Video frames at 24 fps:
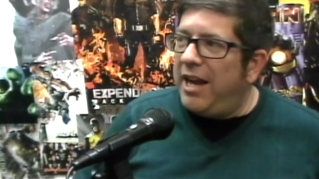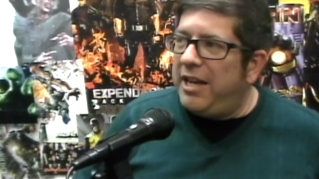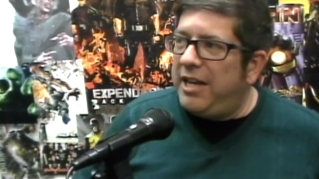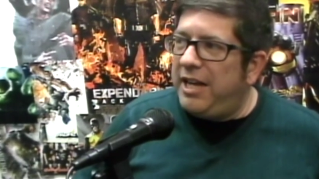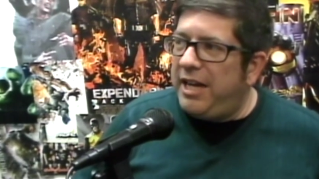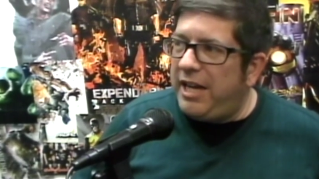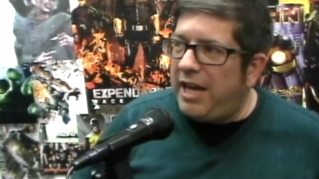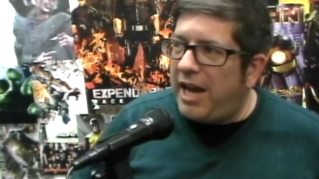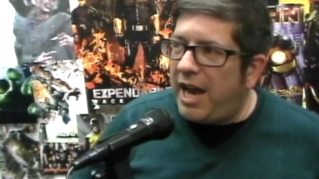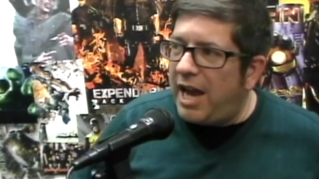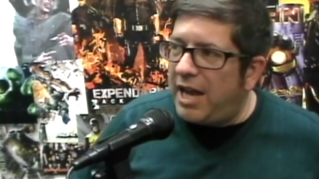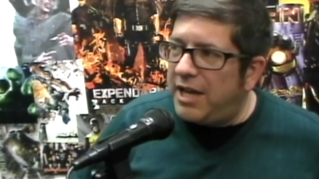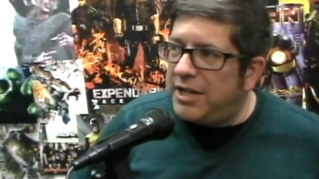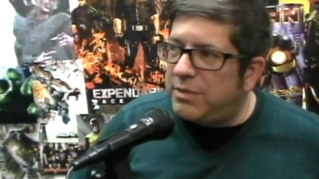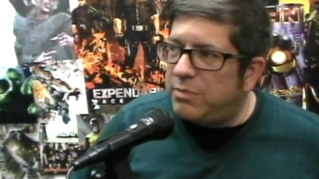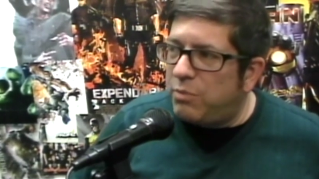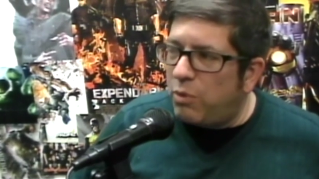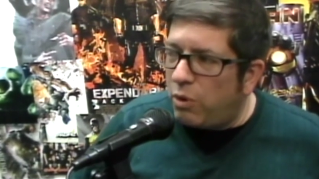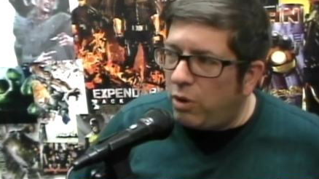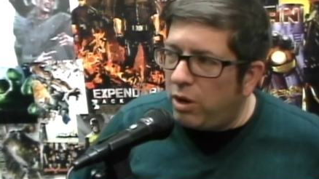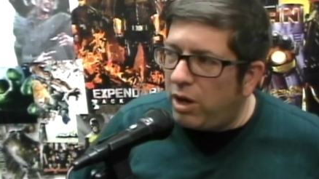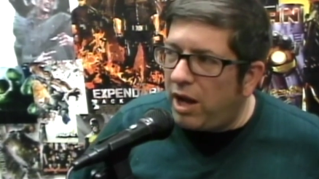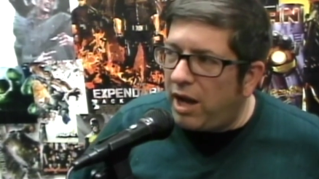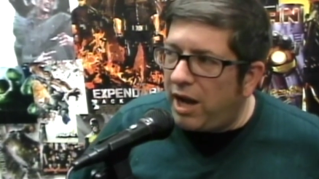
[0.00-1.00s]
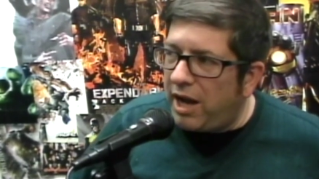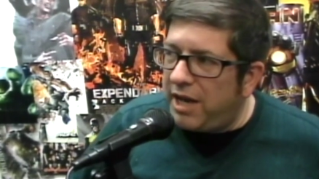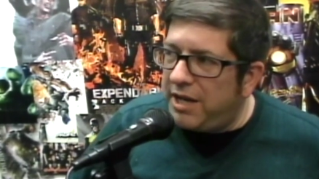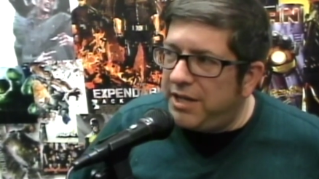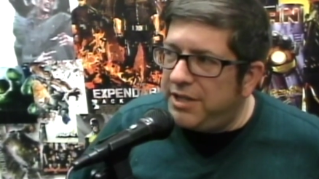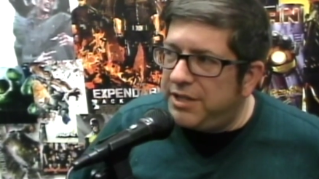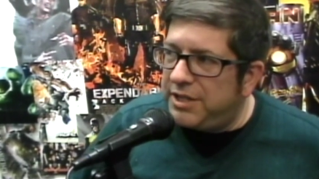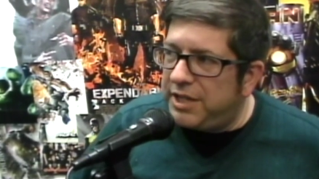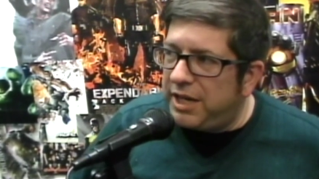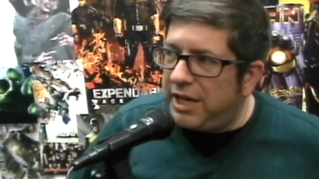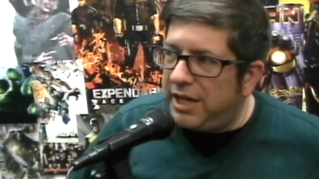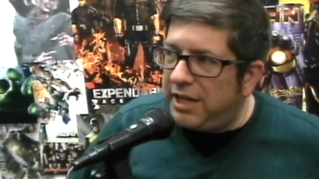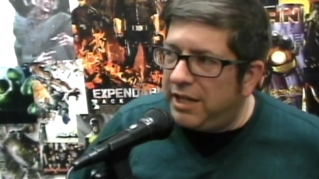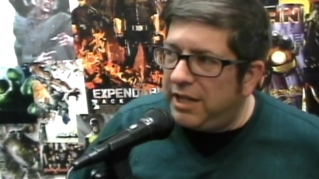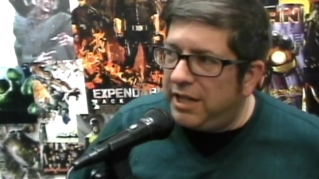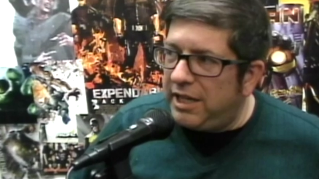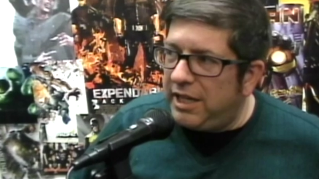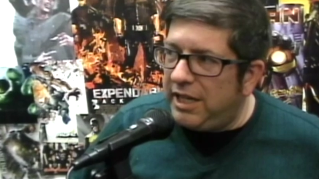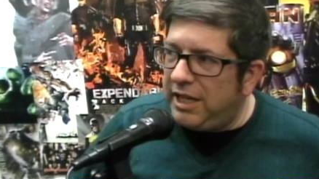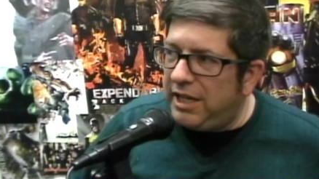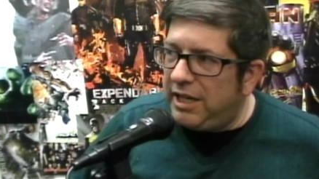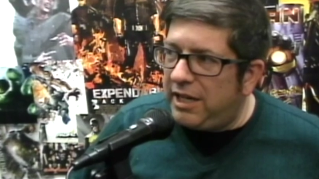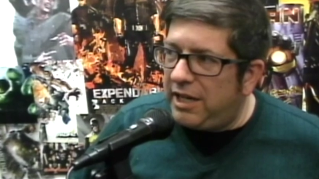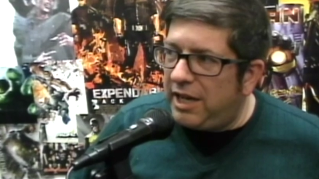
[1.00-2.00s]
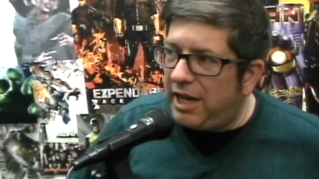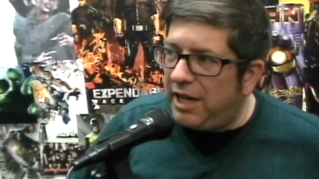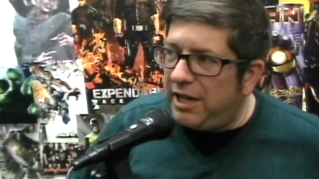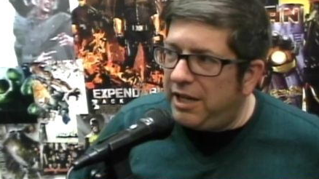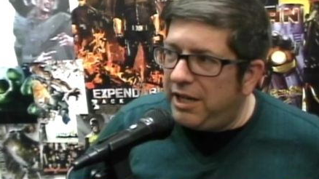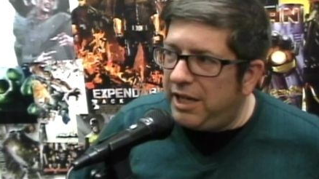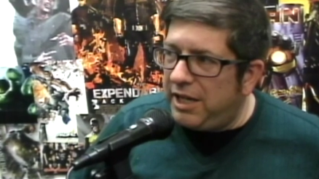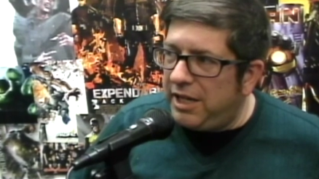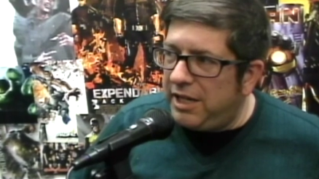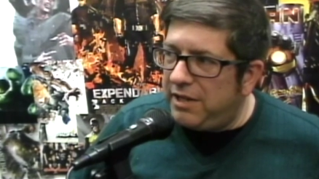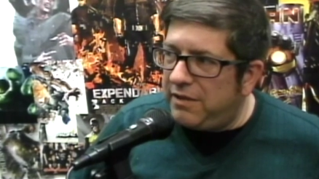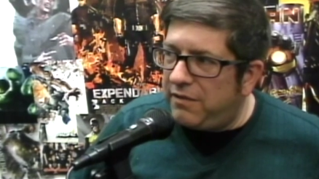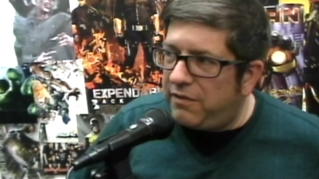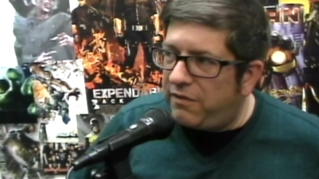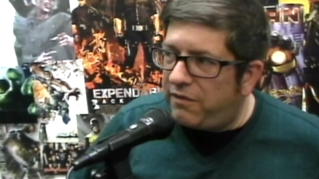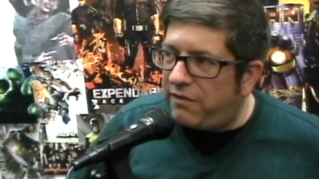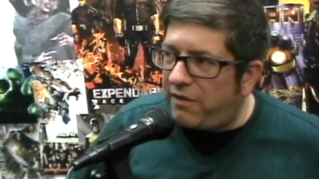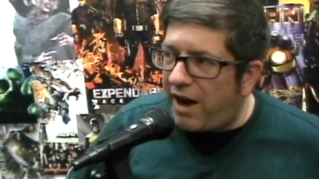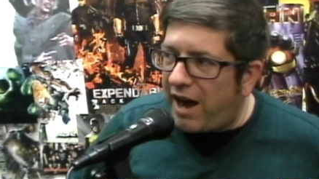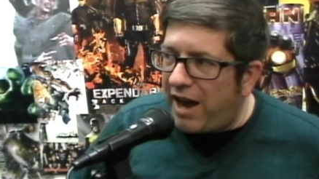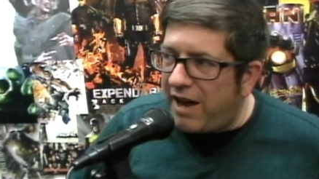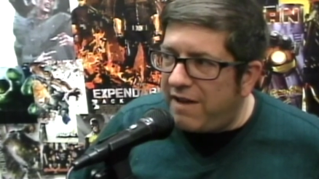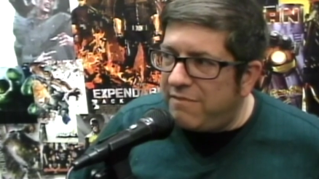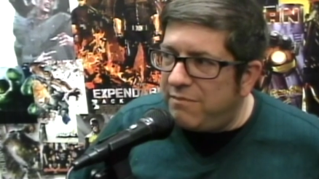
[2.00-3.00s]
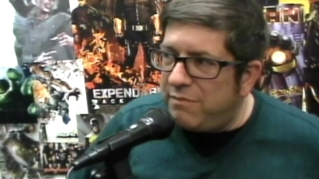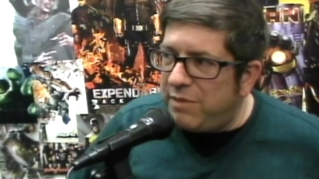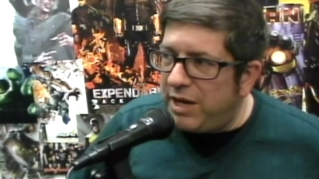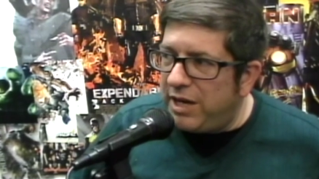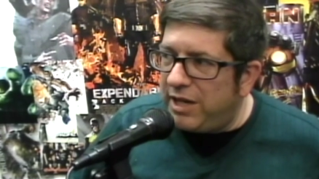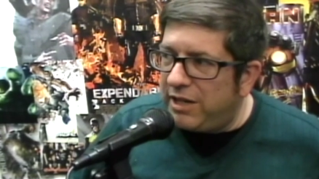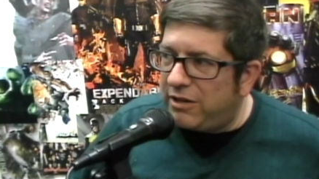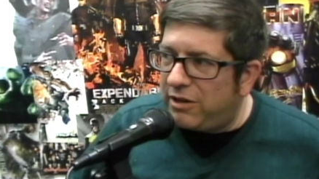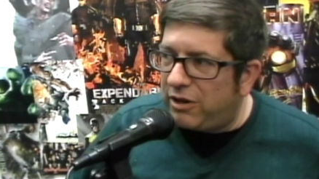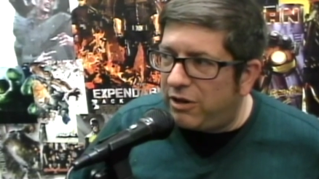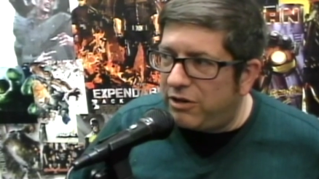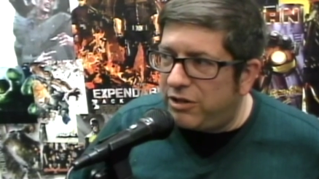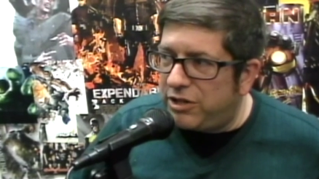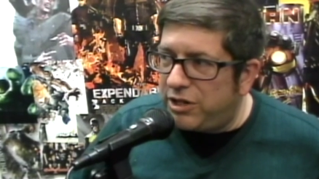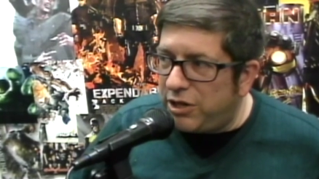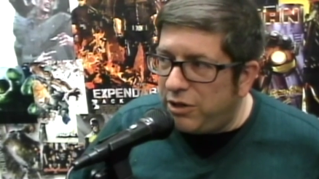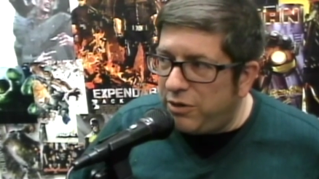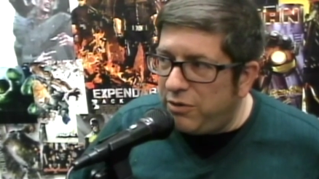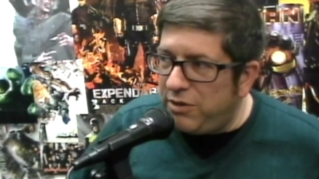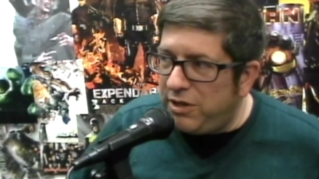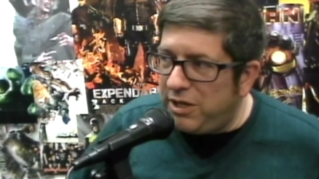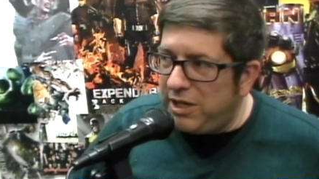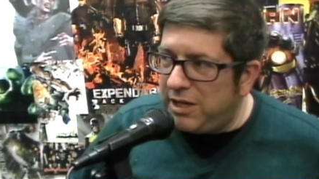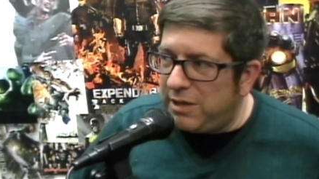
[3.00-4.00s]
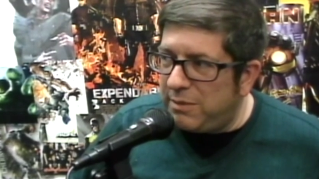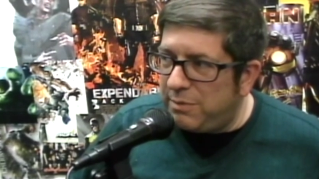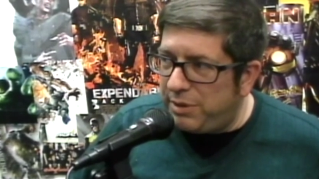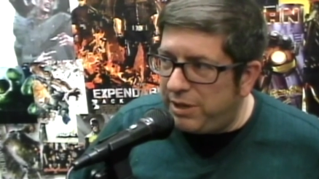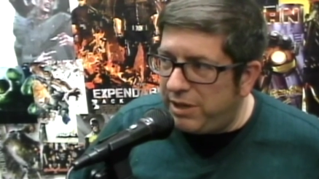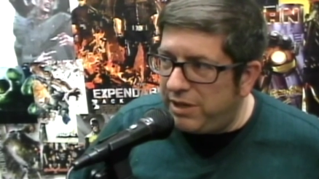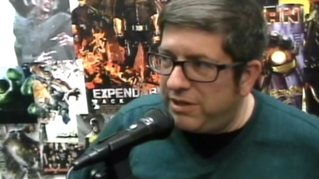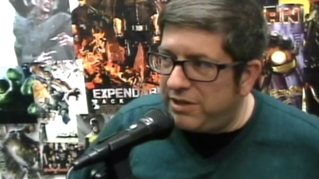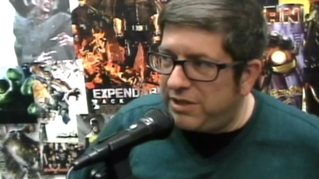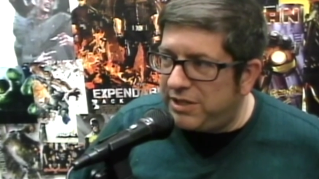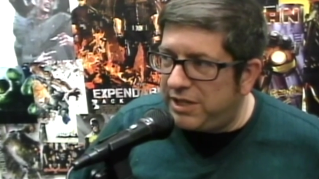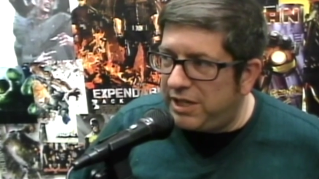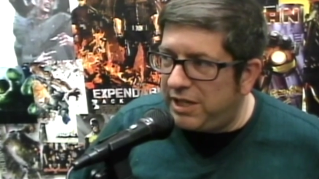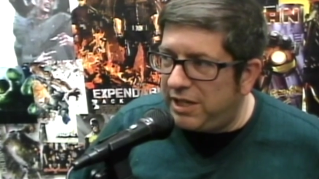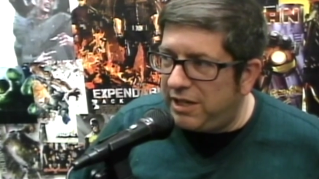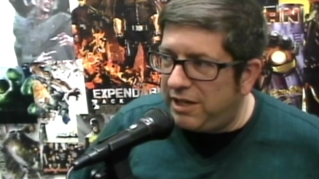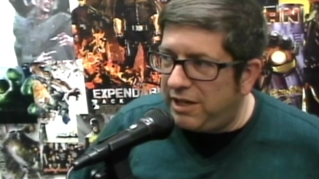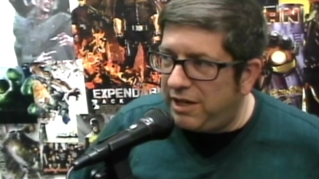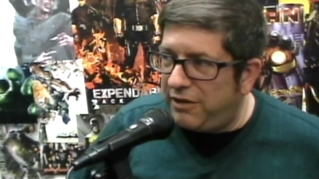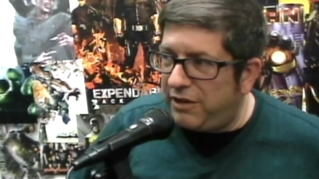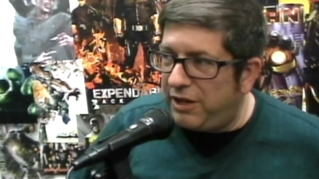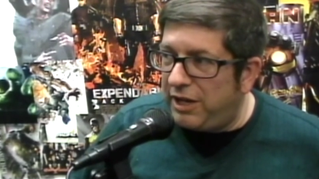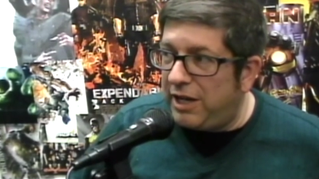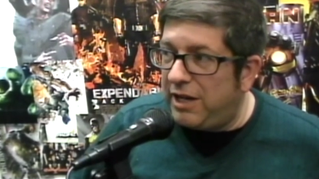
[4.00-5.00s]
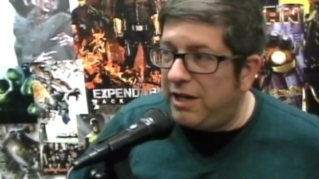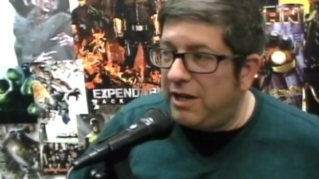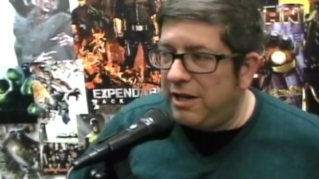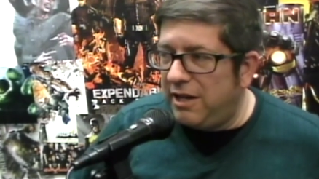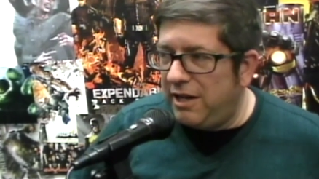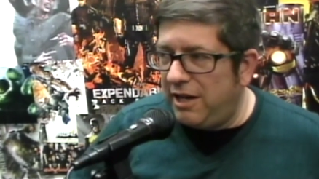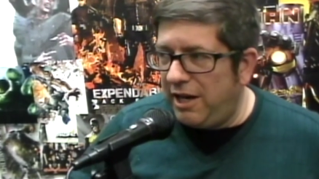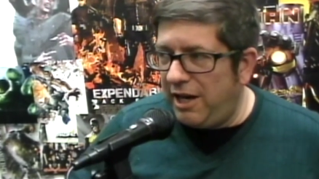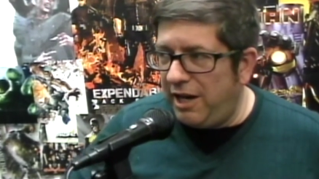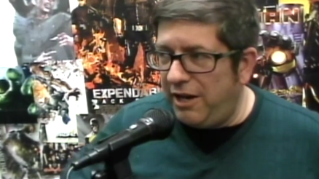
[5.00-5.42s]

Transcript: he has more lines in the 5-minute cartoon he appears in